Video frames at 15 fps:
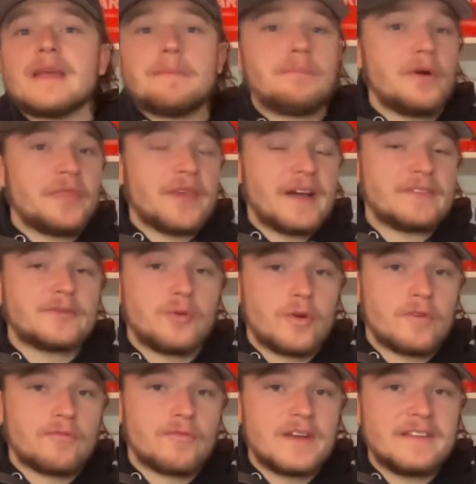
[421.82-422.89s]
put that
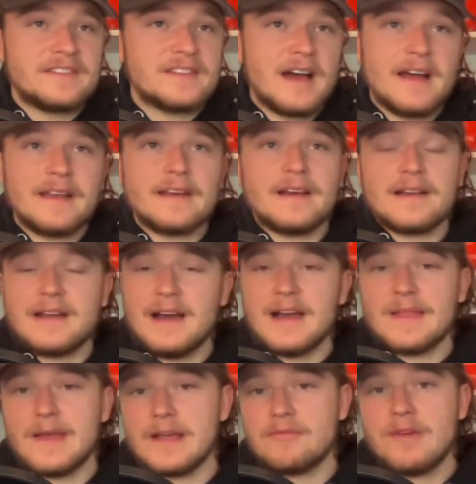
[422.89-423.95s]
toward re-signing a guy
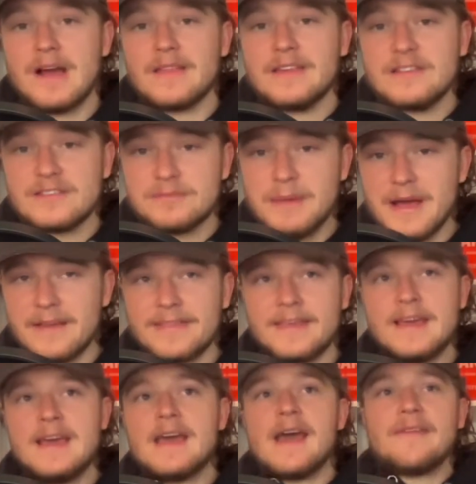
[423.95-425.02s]
like Riley Smith,
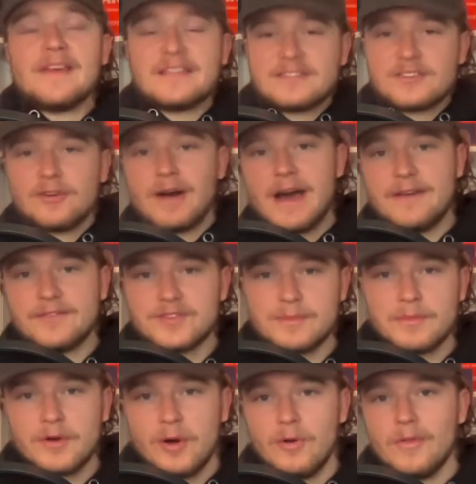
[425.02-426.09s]
and they still have
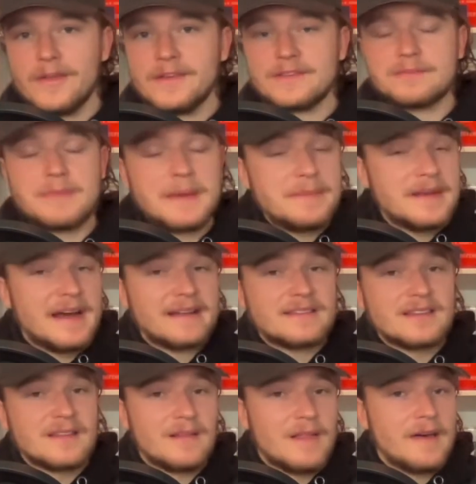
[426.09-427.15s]
some goalies. Maybe not
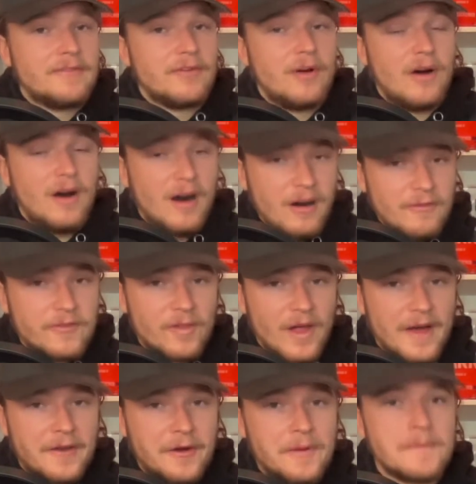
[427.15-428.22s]
to the level of
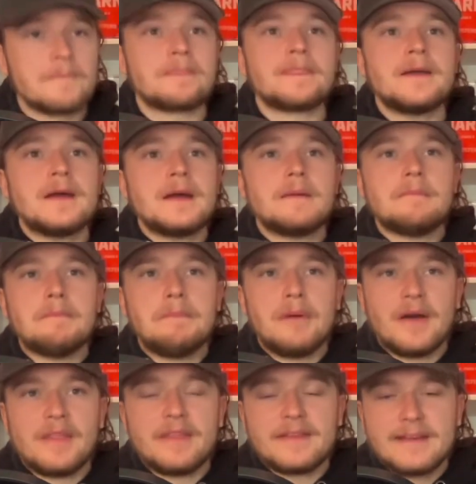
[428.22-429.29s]
Leonard,
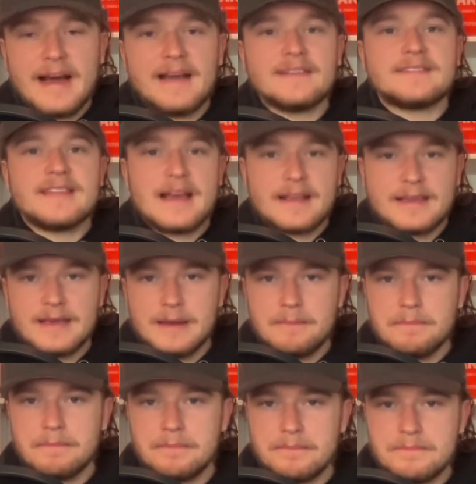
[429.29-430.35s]
but guys that
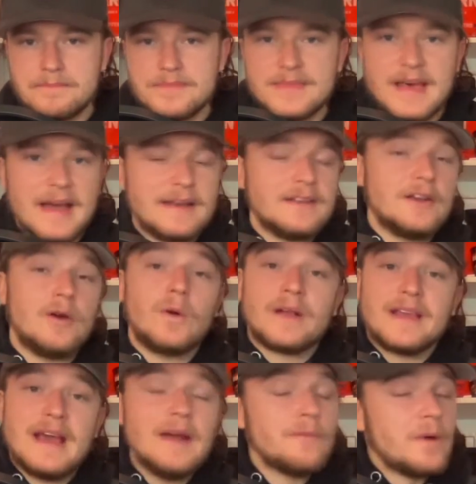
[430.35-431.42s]
can, that, you know,
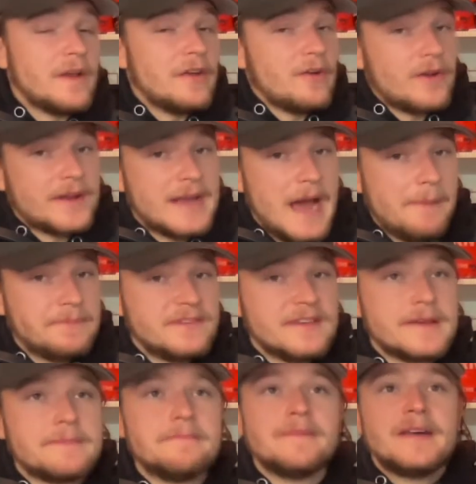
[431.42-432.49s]
again, when you're a cap
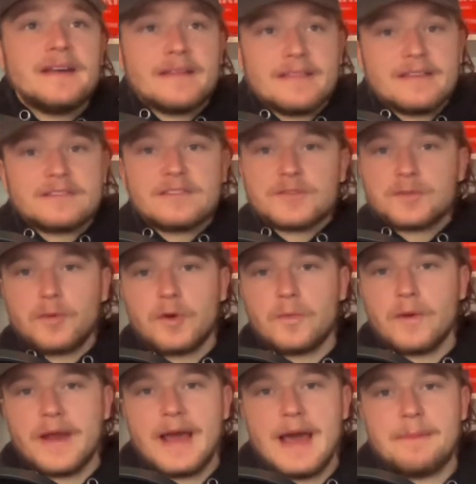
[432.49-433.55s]
team, this is sort of
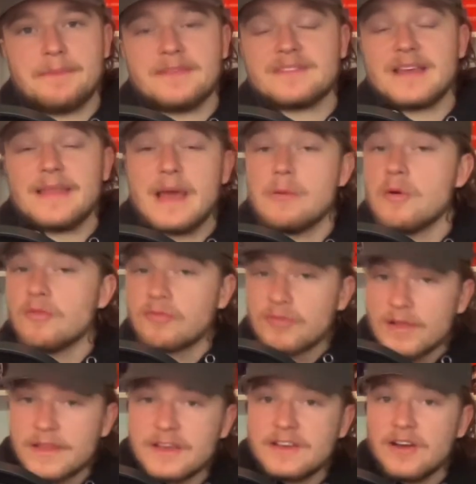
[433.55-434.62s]
what happens. And they were
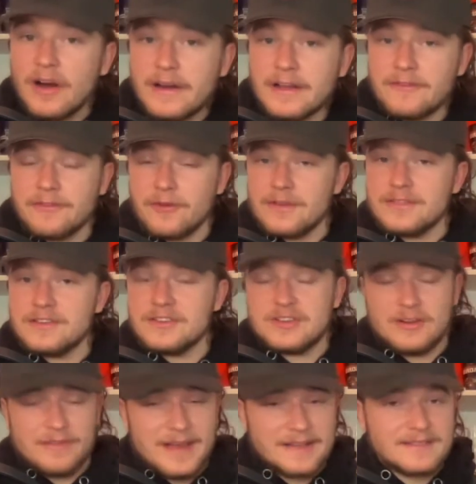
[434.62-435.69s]
really gunning for it this
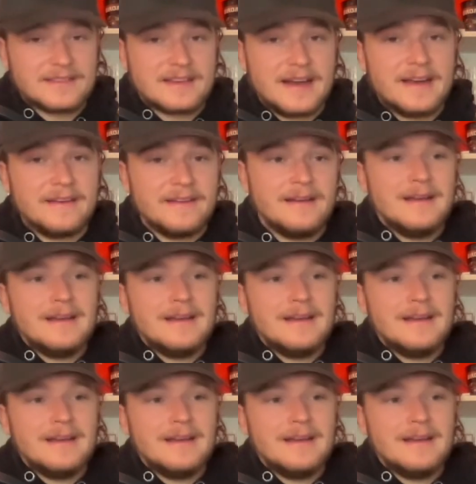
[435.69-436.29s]
year. That's kind of,